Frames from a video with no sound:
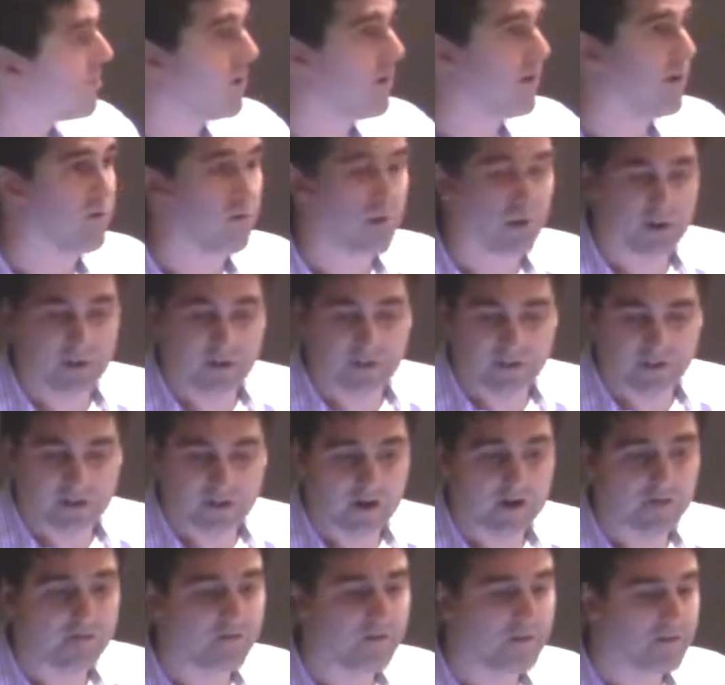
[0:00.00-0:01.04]
our everyday
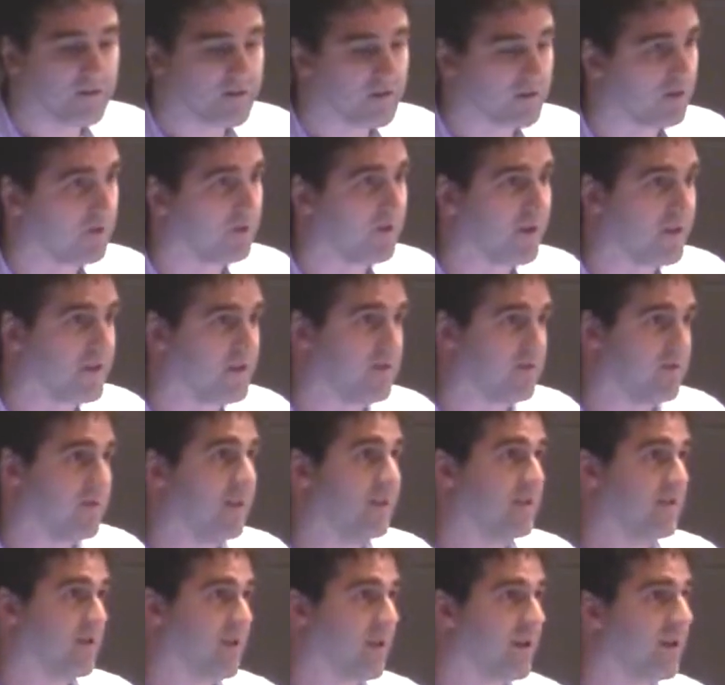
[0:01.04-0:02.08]
stuff. And so
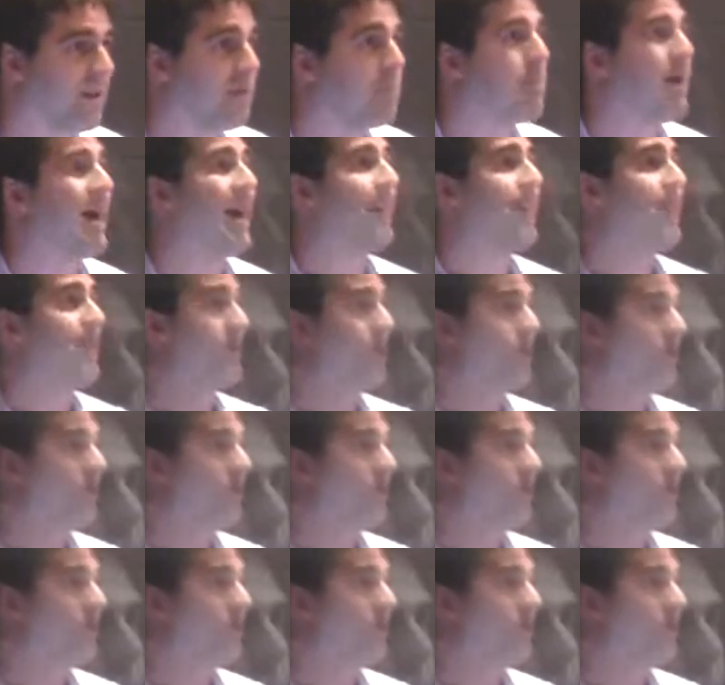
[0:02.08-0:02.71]
that's kind of the path that